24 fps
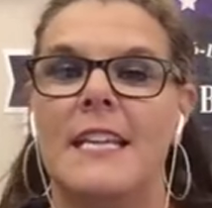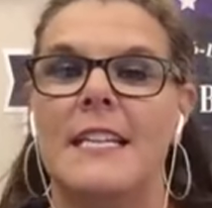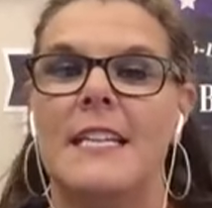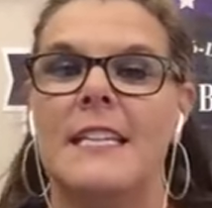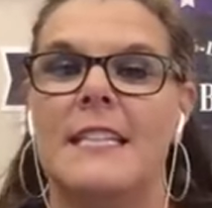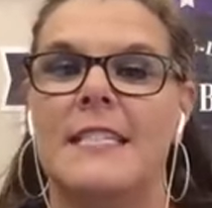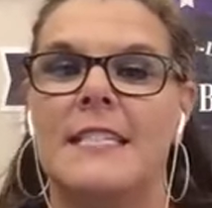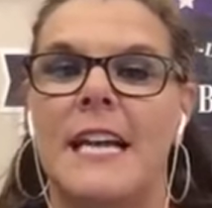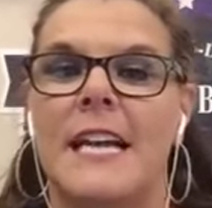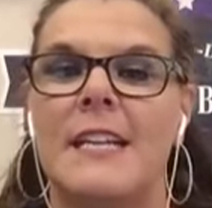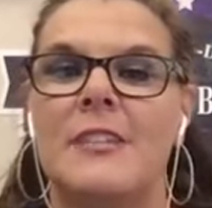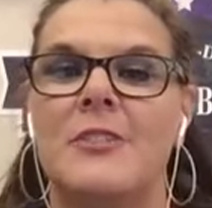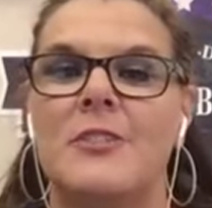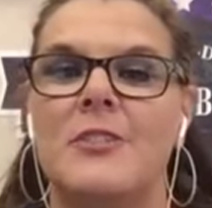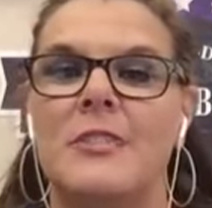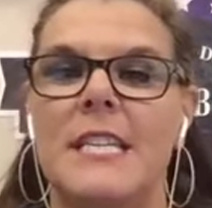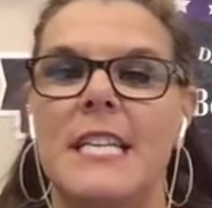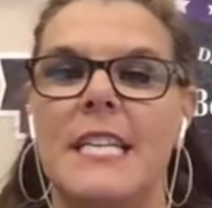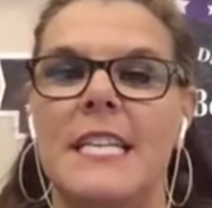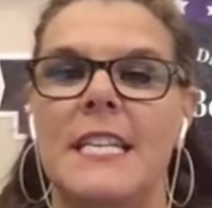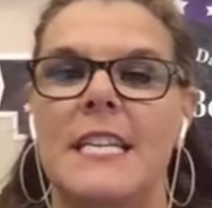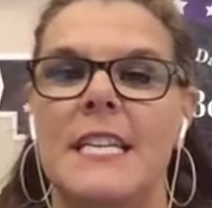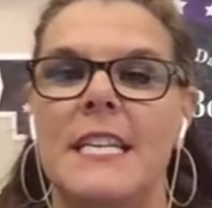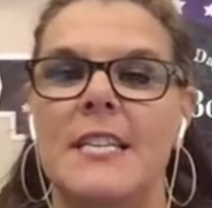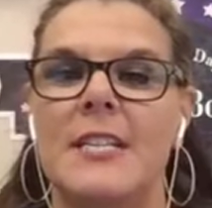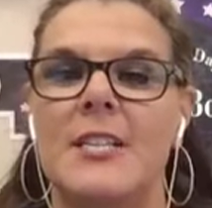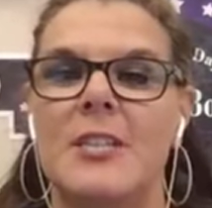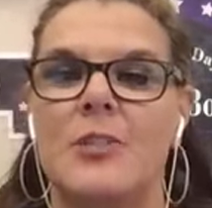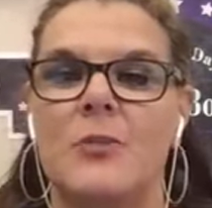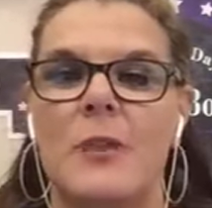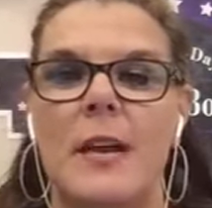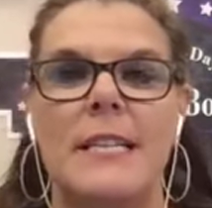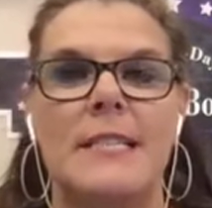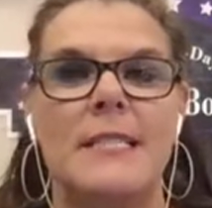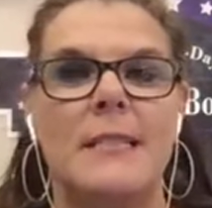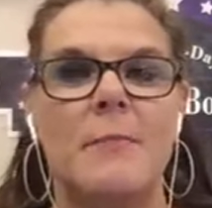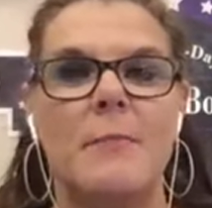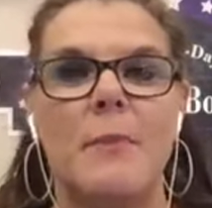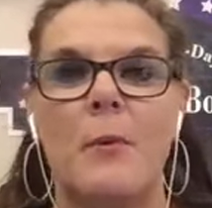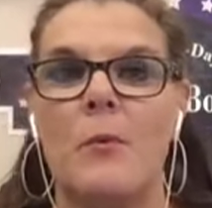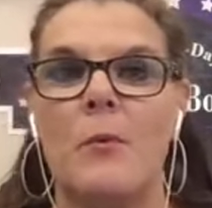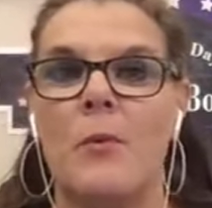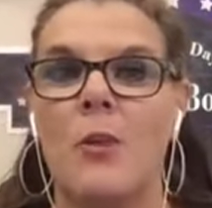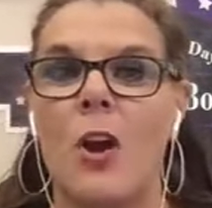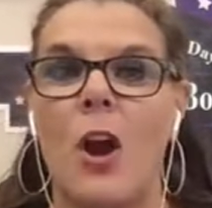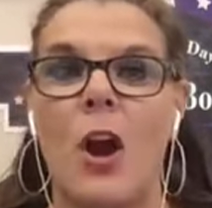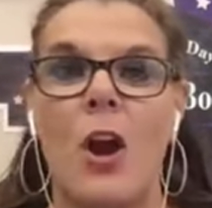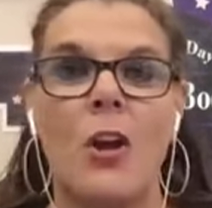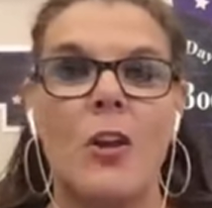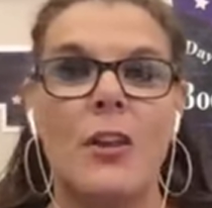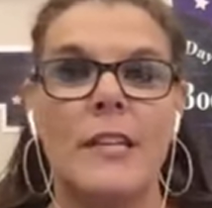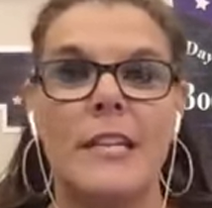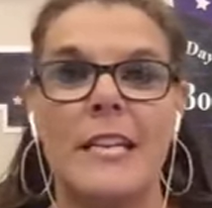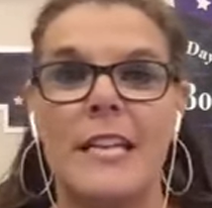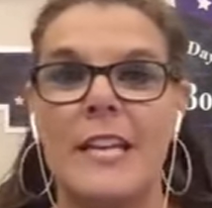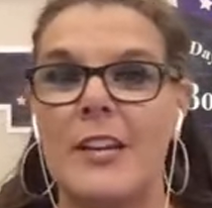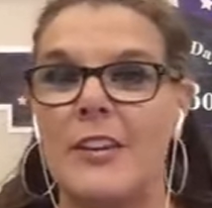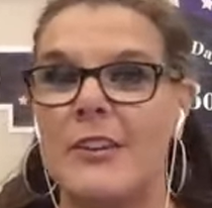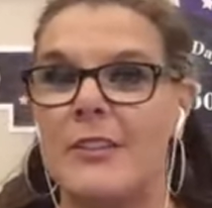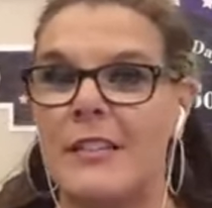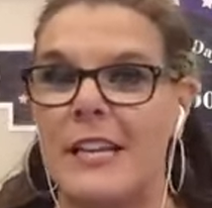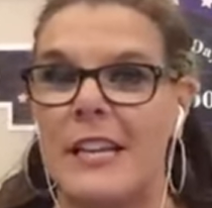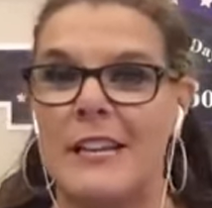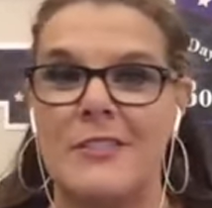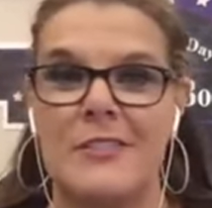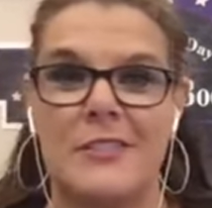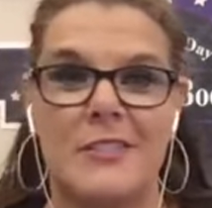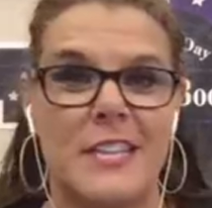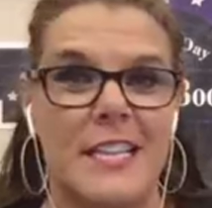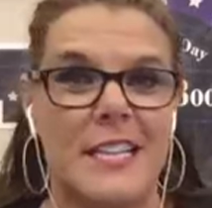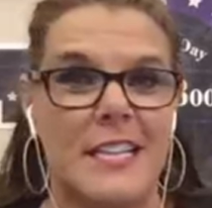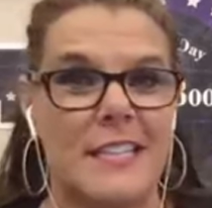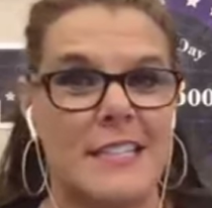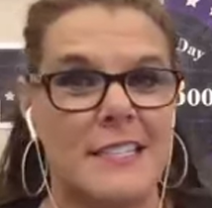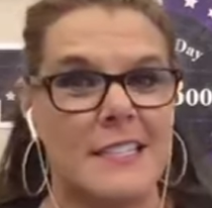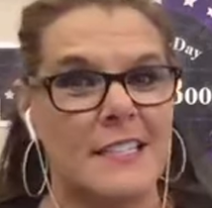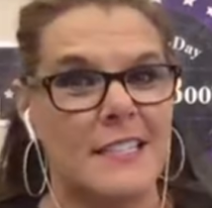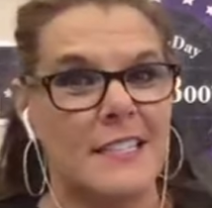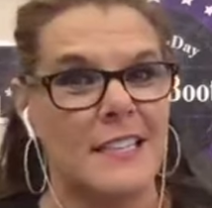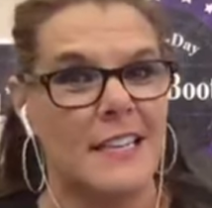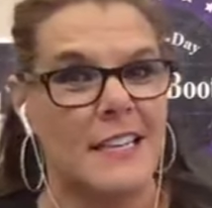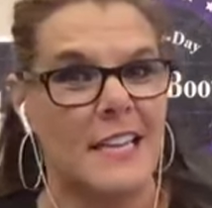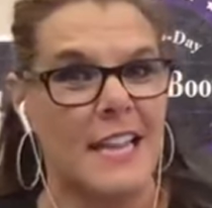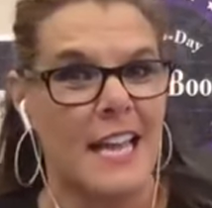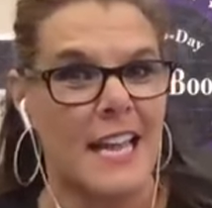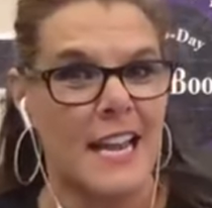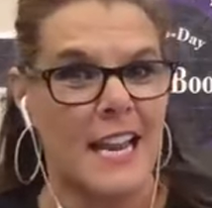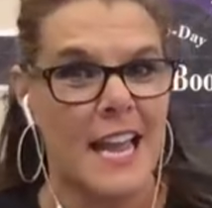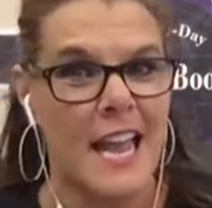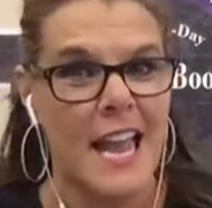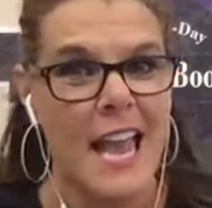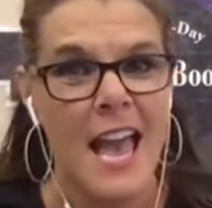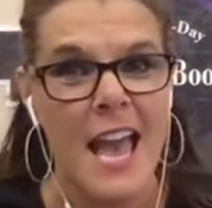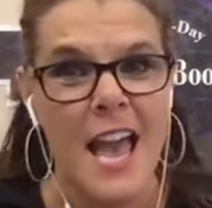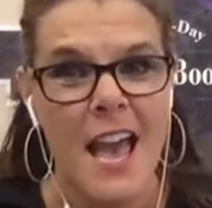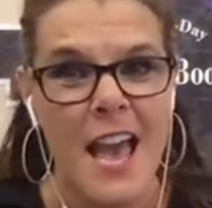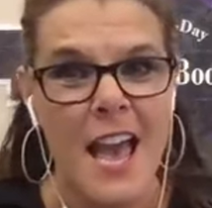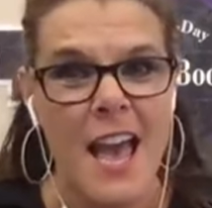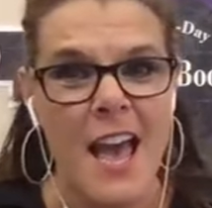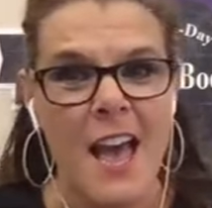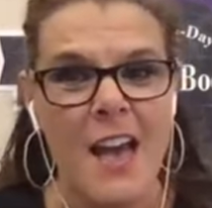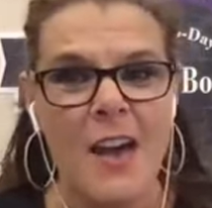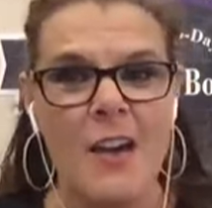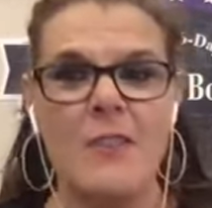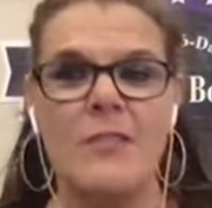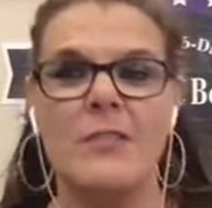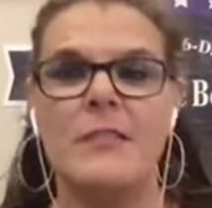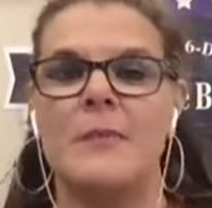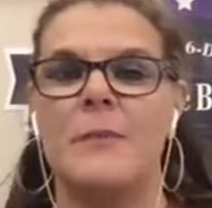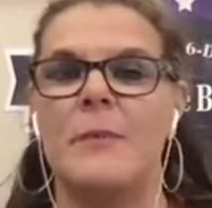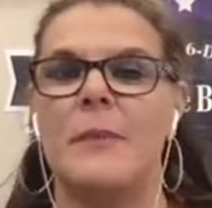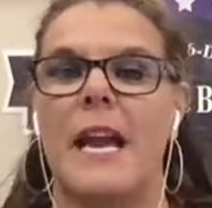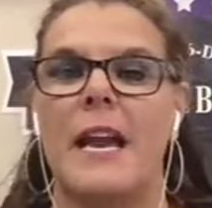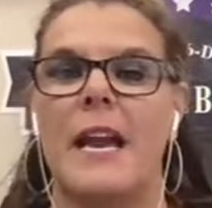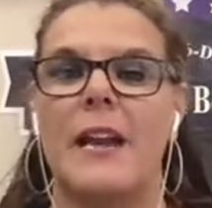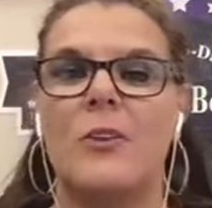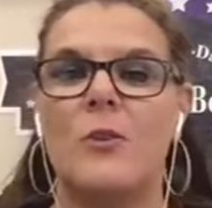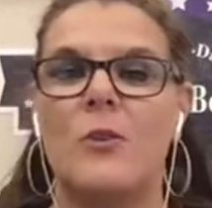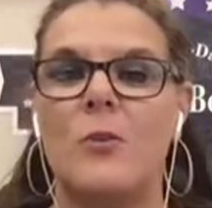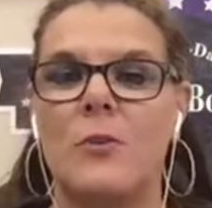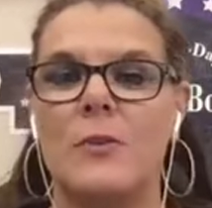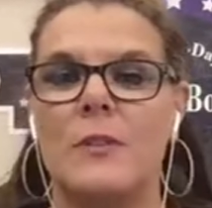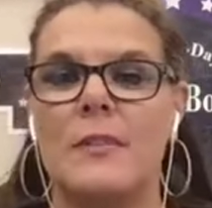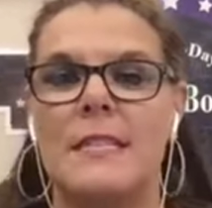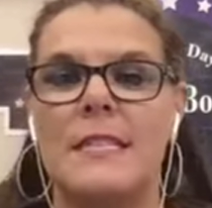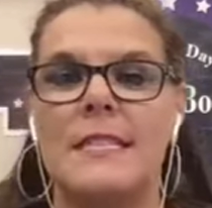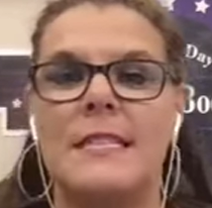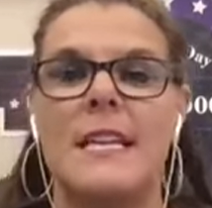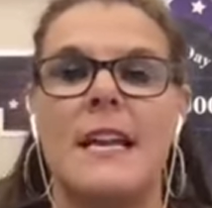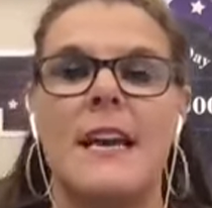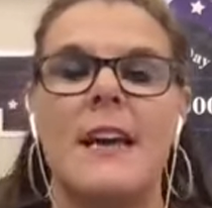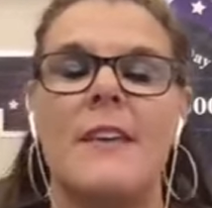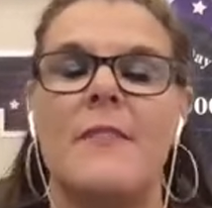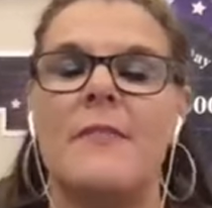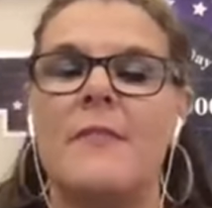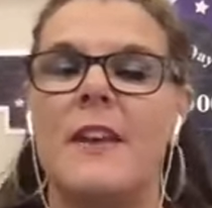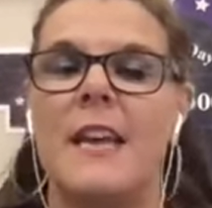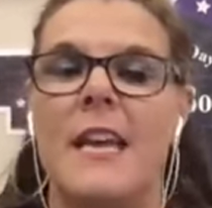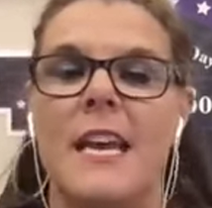Dr. Dina is stressing, but we're all here. Dr. Dina's looking at a house. We got cool stuff.